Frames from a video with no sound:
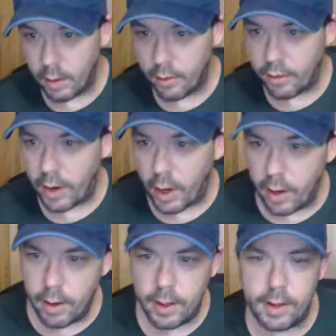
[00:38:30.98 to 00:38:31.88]

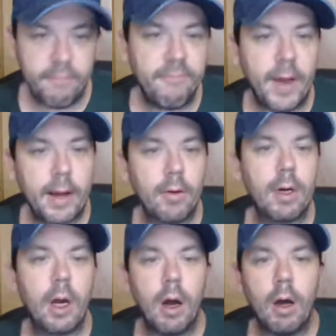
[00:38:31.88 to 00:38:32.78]
Third and final
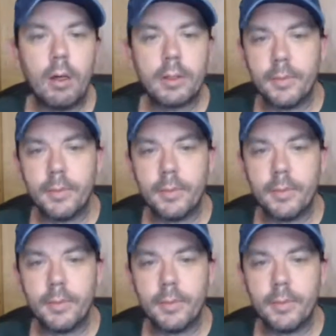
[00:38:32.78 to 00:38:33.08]
call to